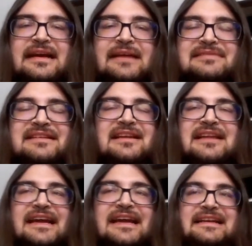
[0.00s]

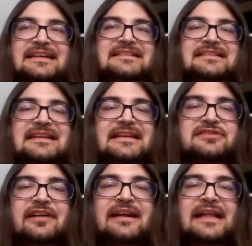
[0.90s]
Absolutely,
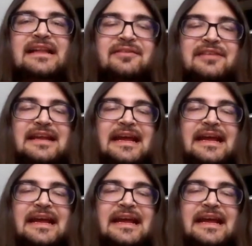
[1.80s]
it's great. I love it.